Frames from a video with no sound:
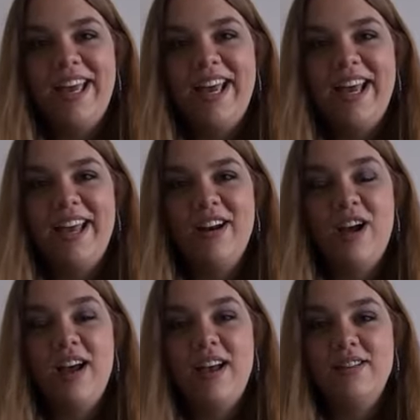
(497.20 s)
And
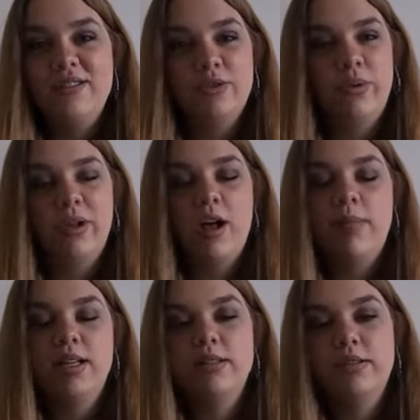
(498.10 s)
as usual, all
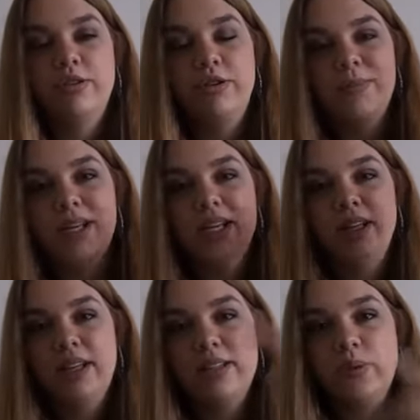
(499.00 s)
my social media
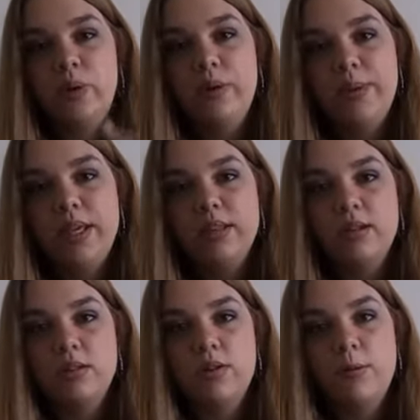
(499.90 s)
links will be in the
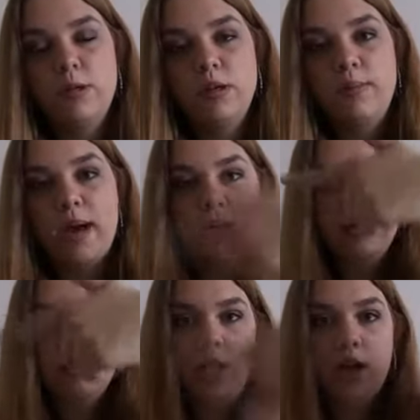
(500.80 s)
description
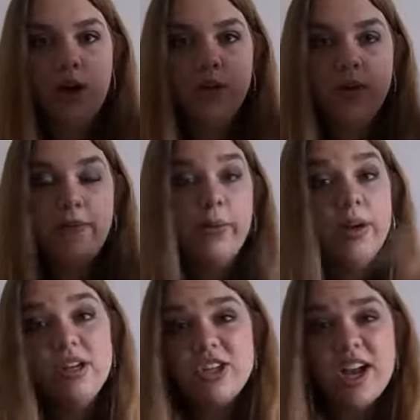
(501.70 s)
box below. If you
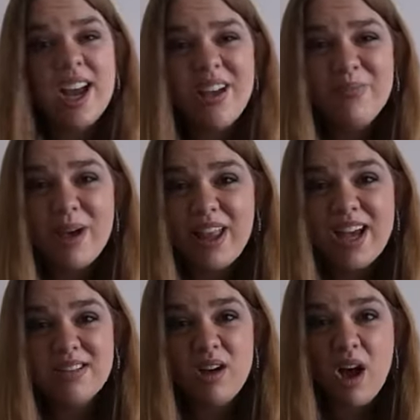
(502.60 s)
want to check out my
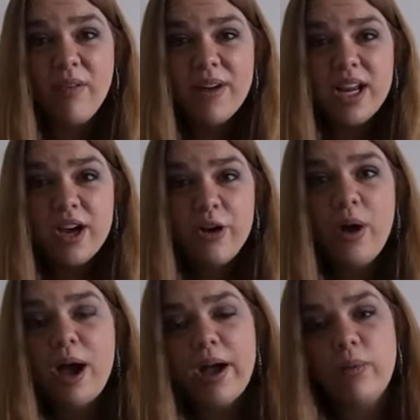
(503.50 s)
last haul video,
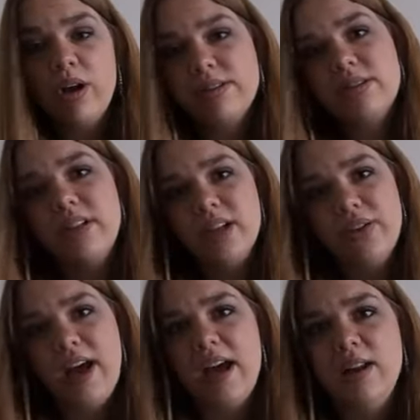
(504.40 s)
I will also
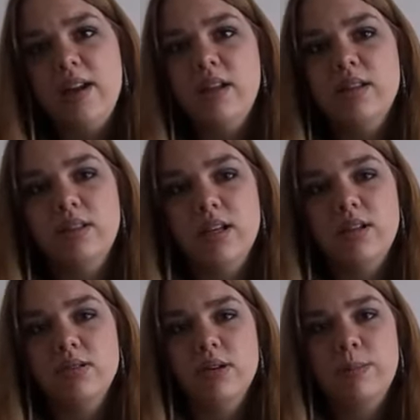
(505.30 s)
link that in
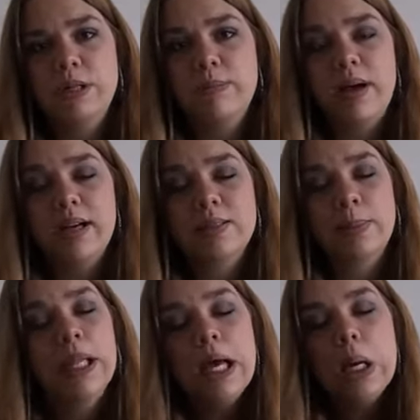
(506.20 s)
the description box
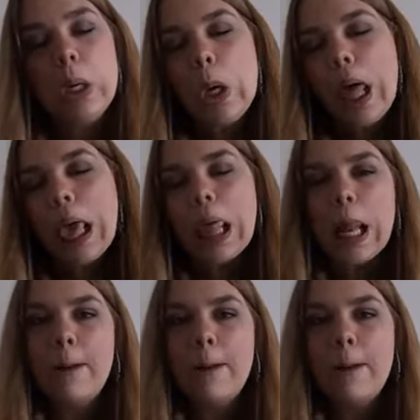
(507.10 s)
below.